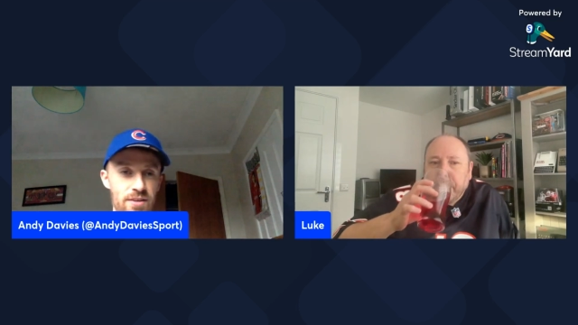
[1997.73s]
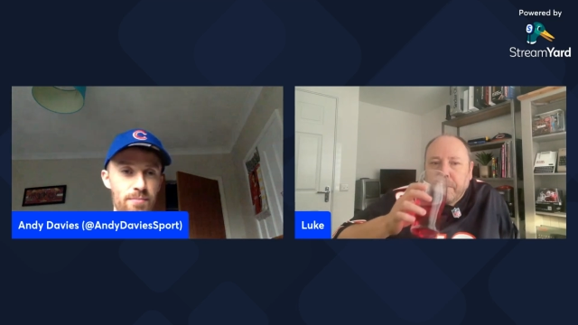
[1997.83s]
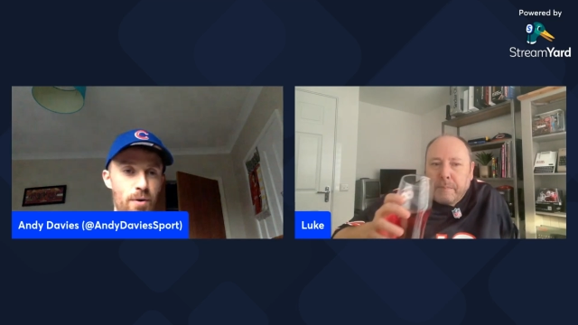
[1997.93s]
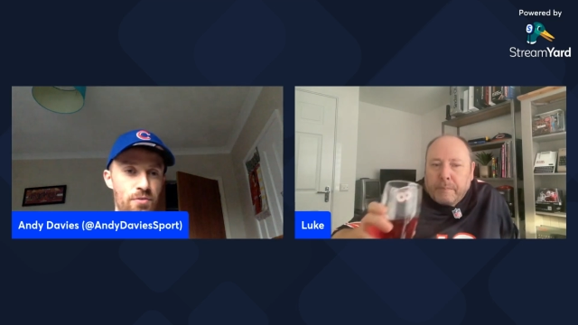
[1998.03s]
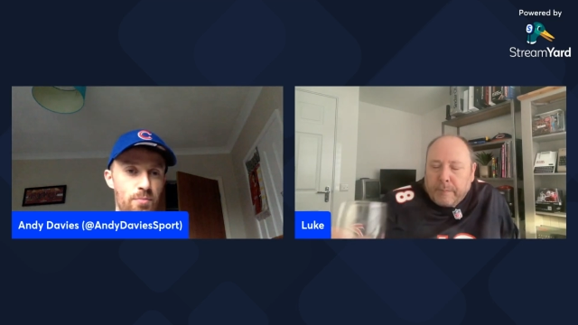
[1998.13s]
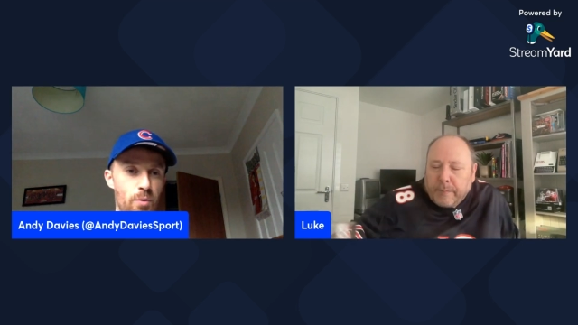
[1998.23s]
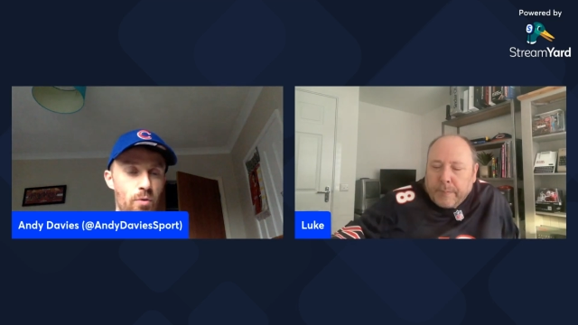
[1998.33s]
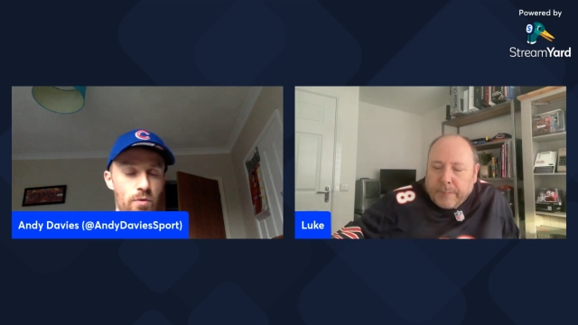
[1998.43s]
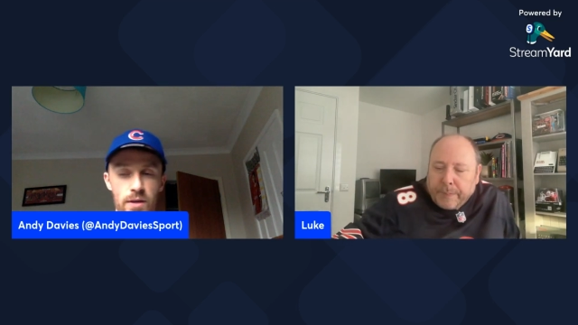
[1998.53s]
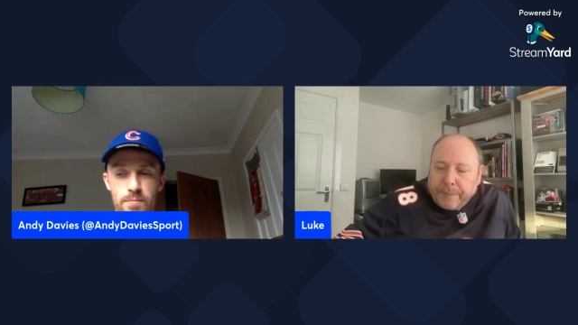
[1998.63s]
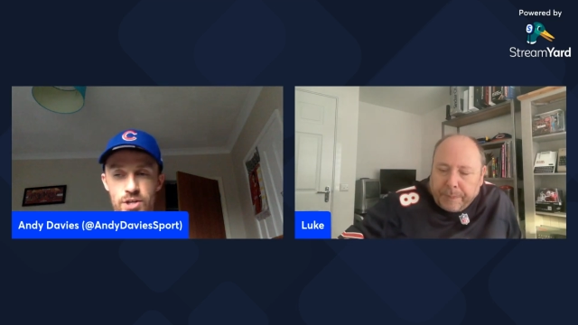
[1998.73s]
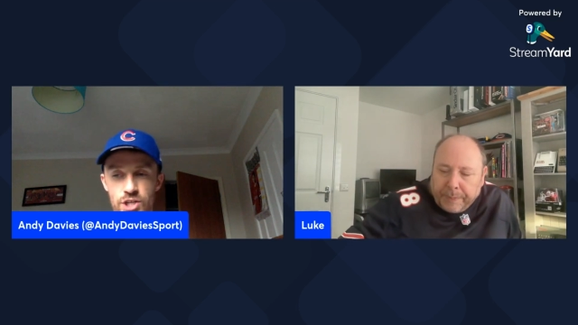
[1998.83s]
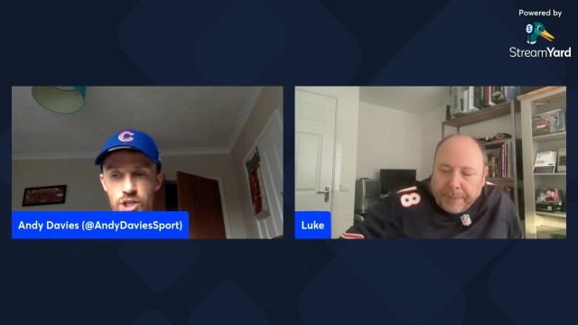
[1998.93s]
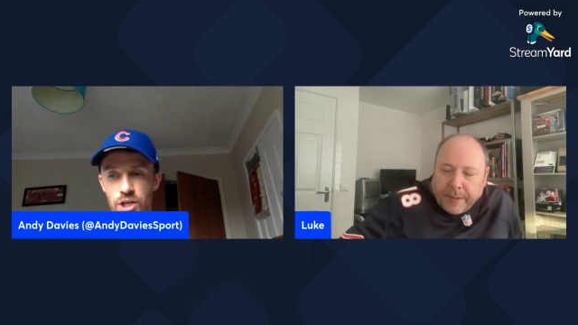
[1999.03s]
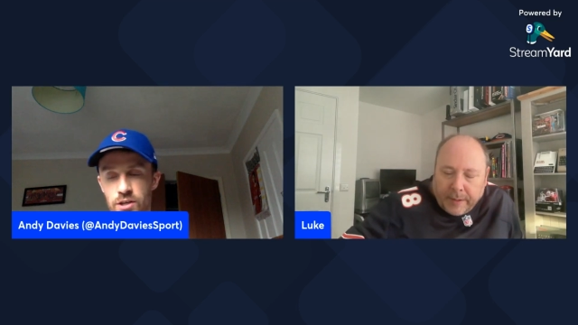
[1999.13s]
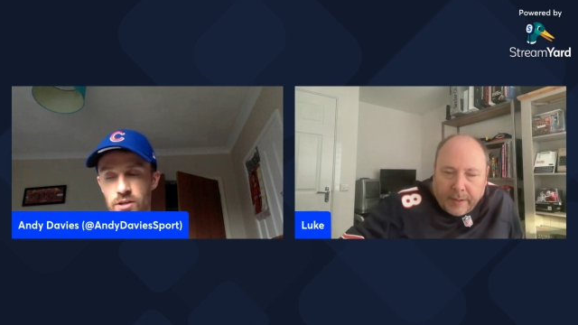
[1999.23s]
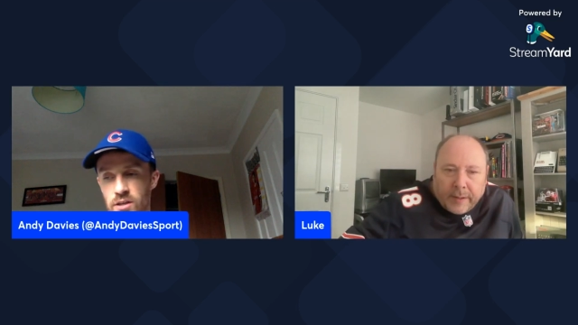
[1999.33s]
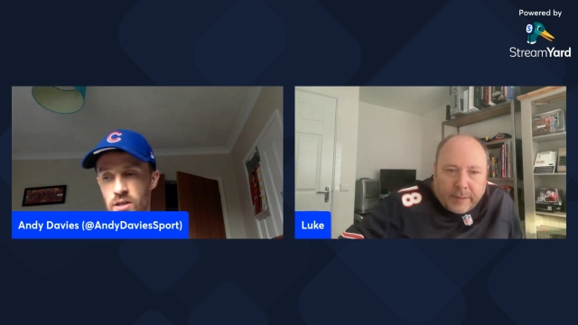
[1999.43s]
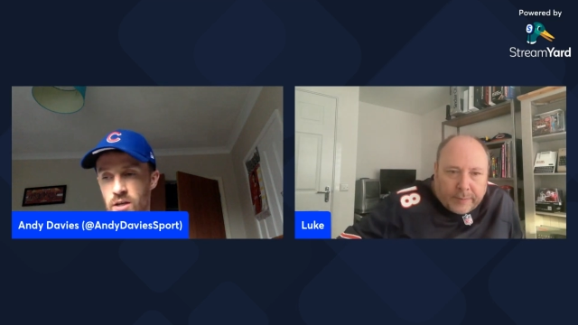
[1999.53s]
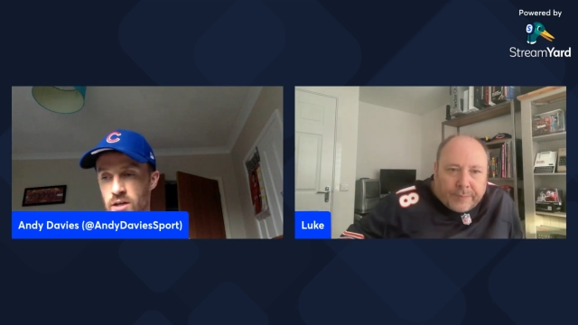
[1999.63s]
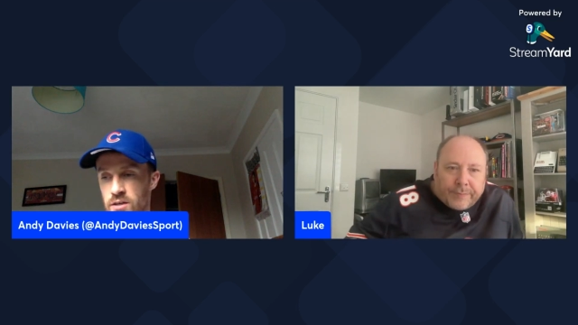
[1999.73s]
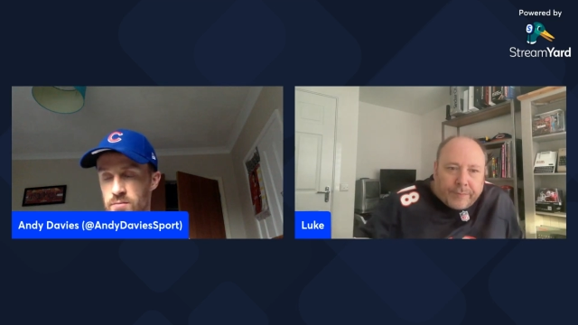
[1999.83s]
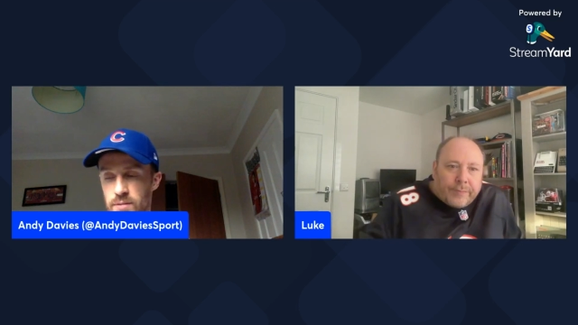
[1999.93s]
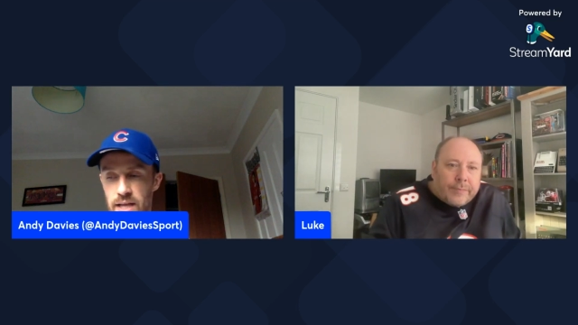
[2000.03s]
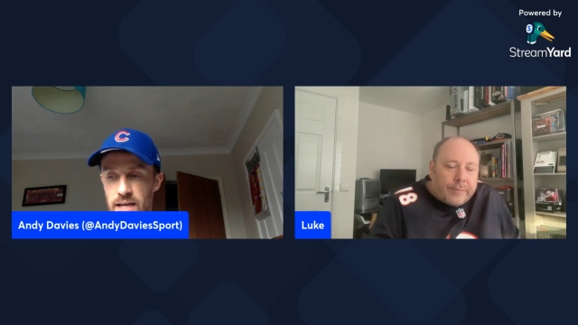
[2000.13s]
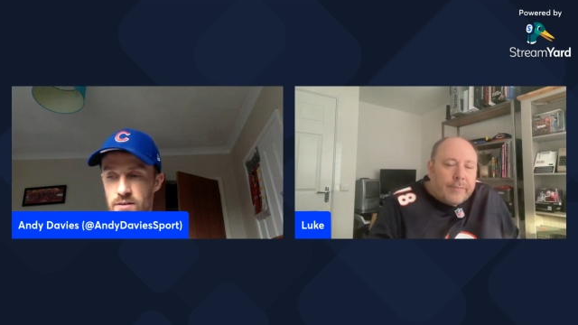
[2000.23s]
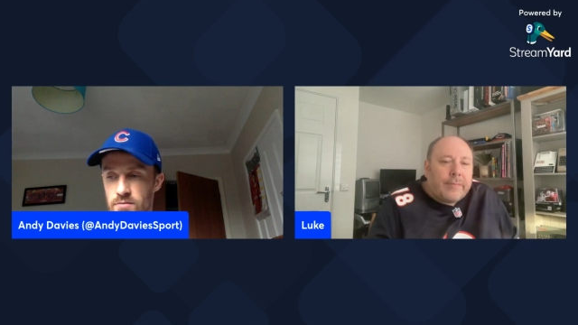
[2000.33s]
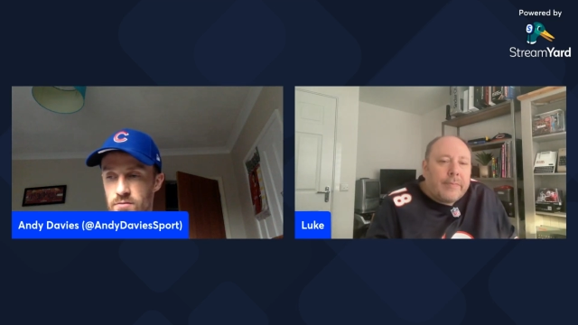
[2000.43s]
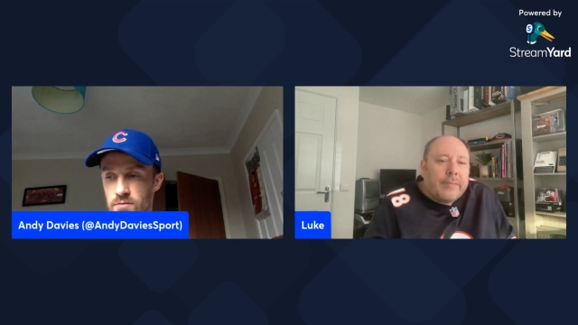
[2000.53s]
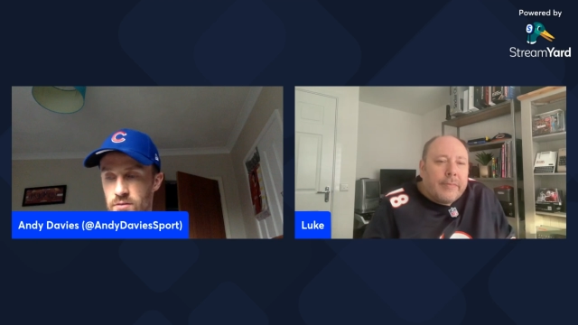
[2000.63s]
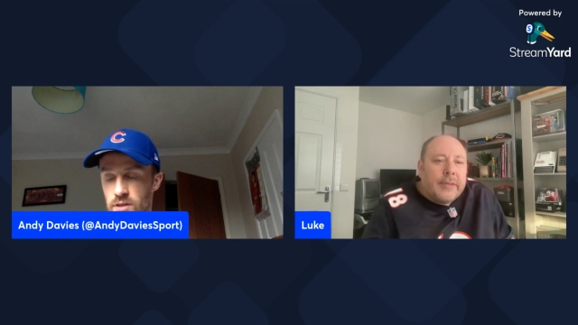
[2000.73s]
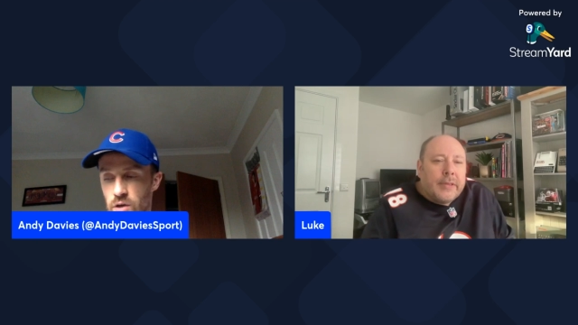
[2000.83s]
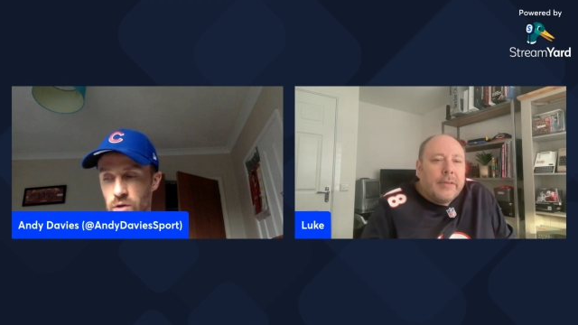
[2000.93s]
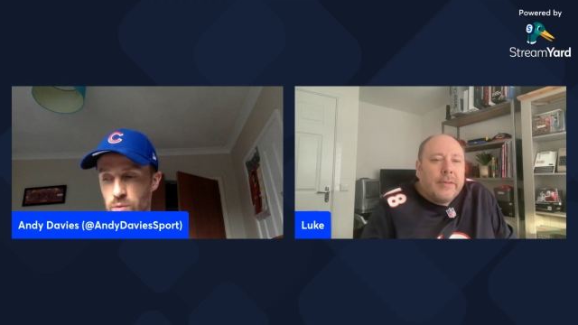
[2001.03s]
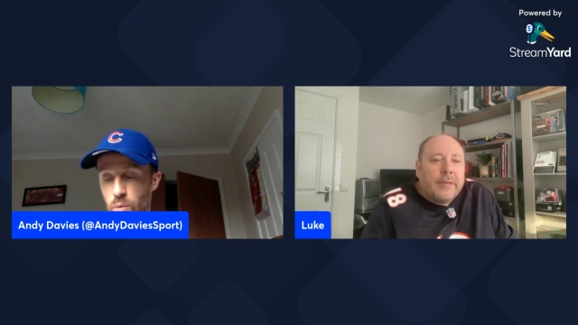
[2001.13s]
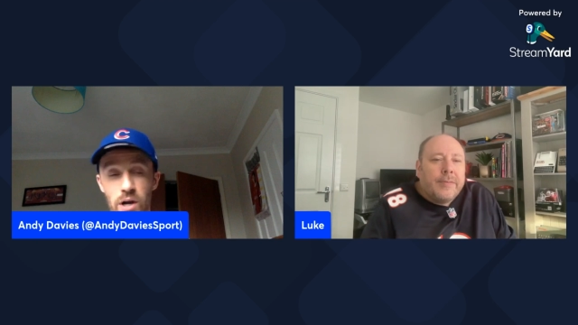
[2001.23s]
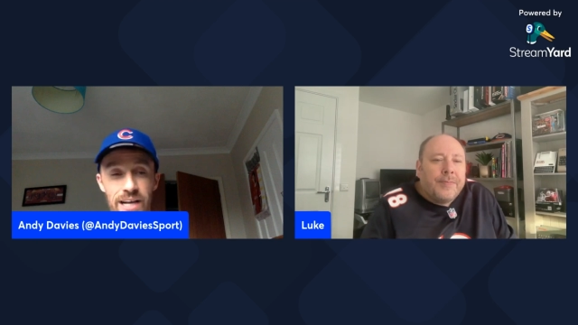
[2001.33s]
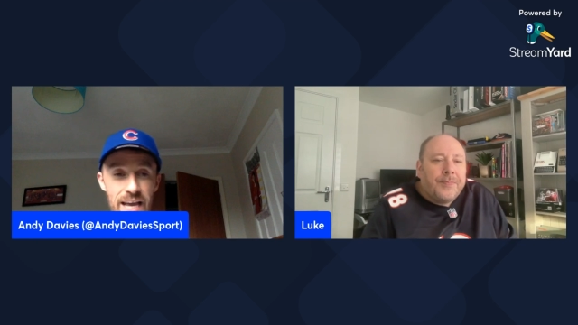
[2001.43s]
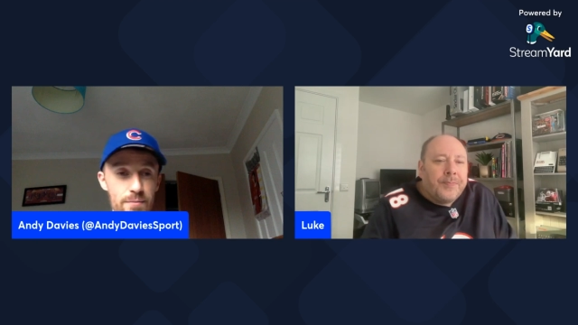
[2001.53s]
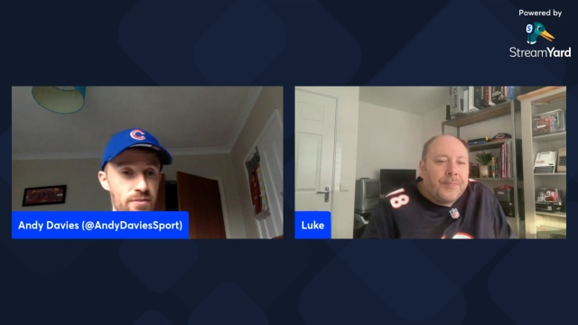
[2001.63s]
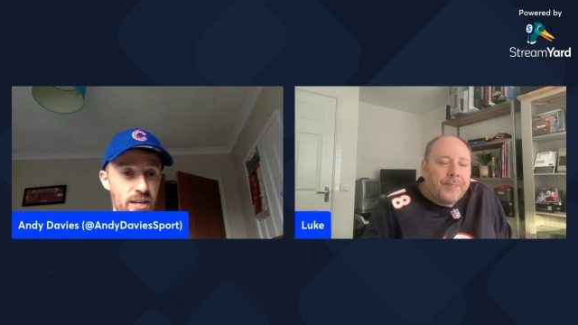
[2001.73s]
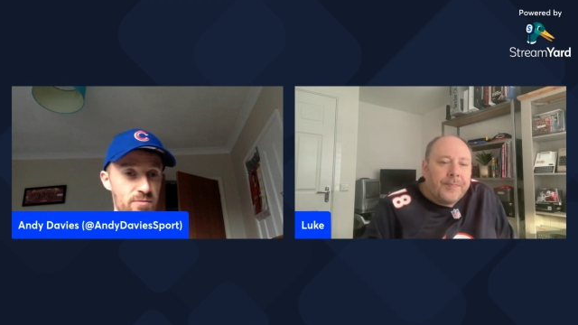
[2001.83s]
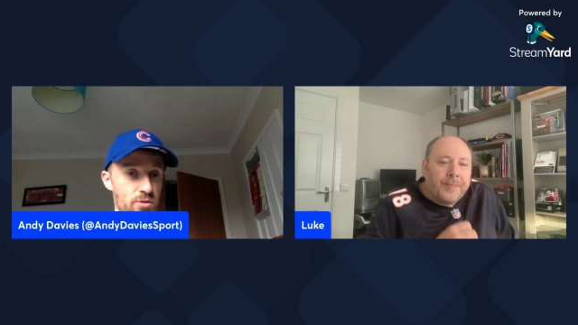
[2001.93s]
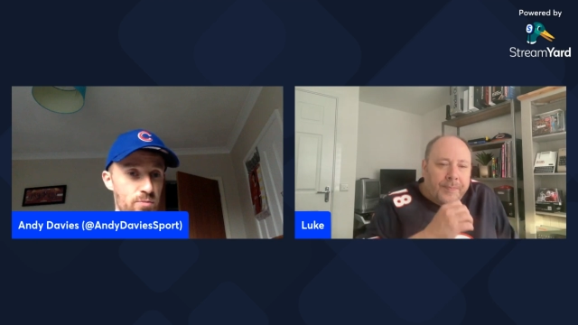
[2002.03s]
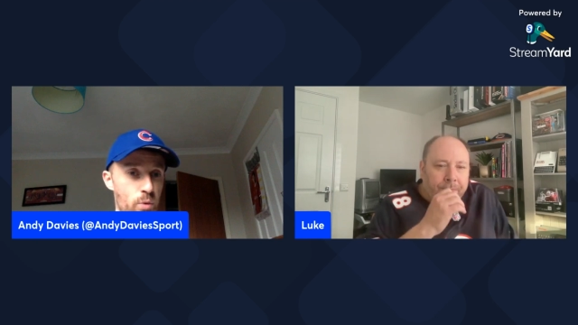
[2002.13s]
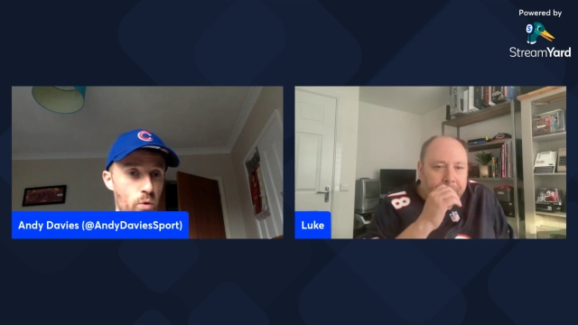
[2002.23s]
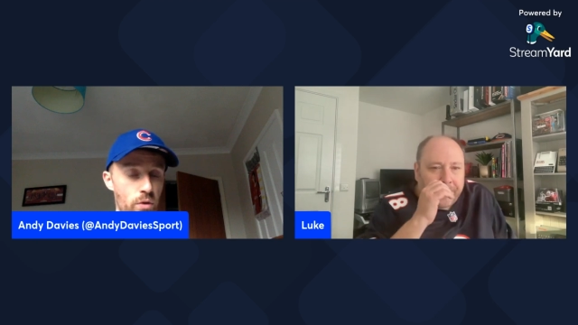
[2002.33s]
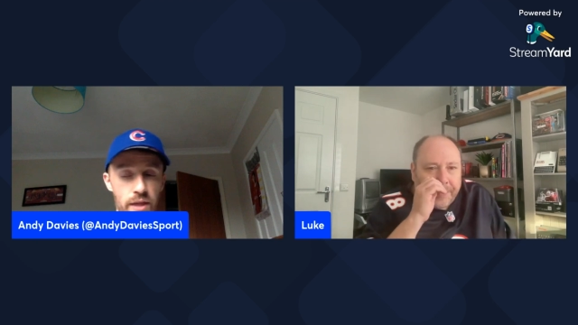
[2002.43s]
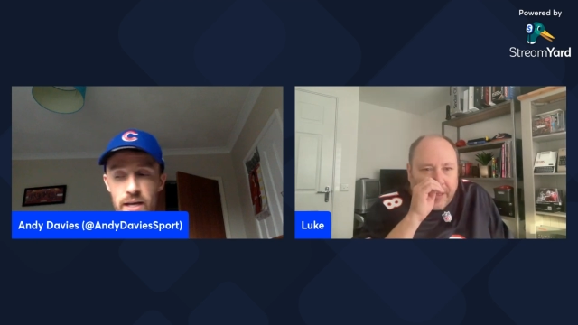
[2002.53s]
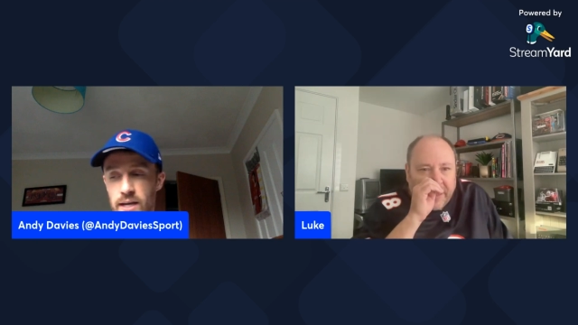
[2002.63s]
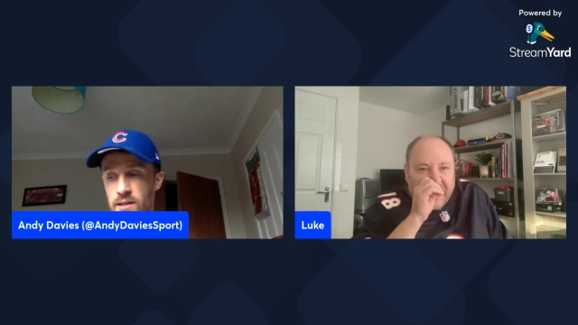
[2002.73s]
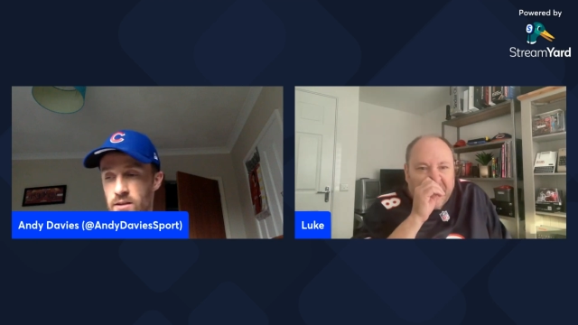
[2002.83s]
Speaker 1: team possible at Michigan, and but then you know he won games, and that's the most important thing.